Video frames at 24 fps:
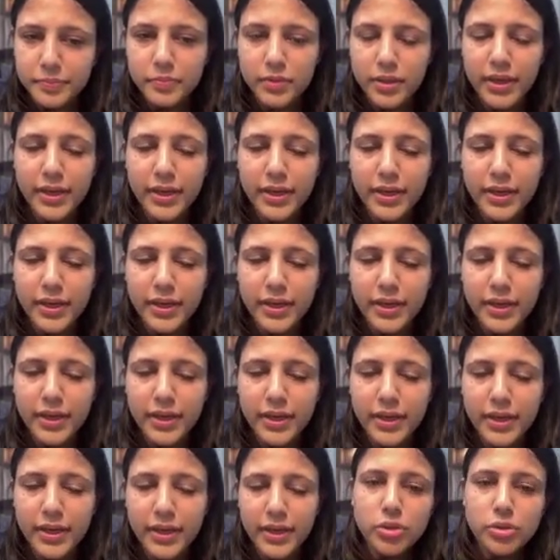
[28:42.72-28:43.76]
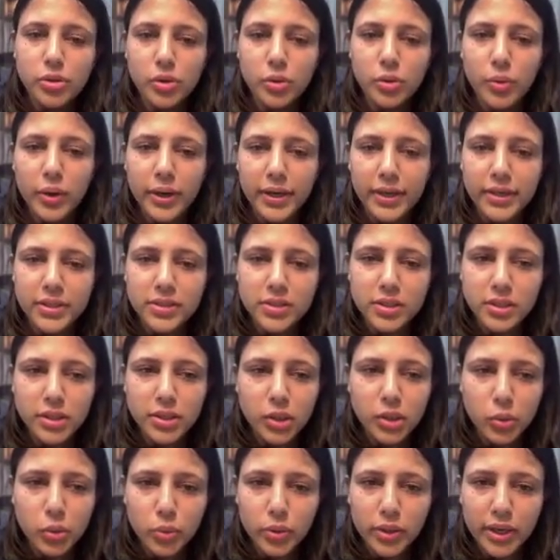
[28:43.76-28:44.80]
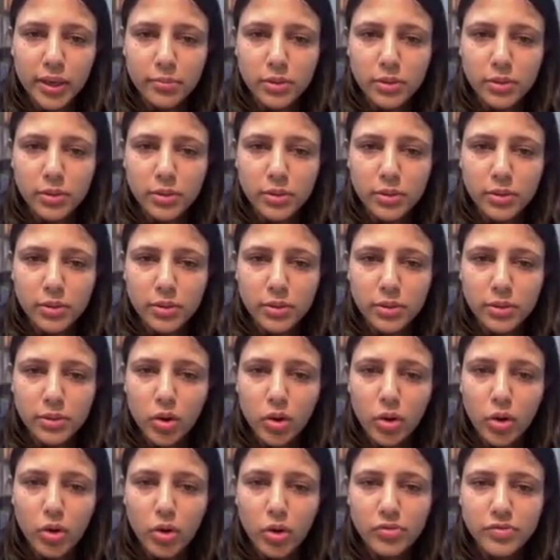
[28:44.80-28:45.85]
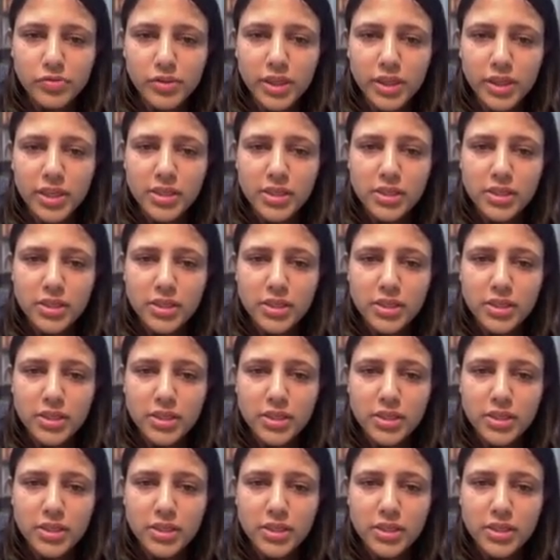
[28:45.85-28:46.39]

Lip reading: right? So what is the true label of these?